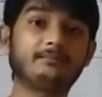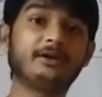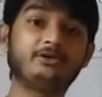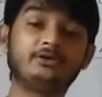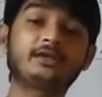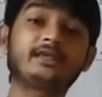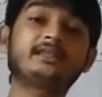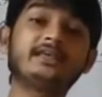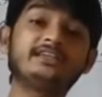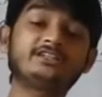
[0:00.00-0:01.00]
by
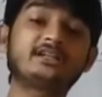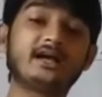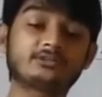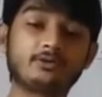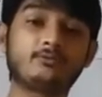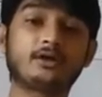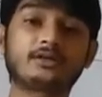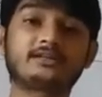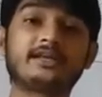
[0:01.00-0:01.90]
drinking each glass of water,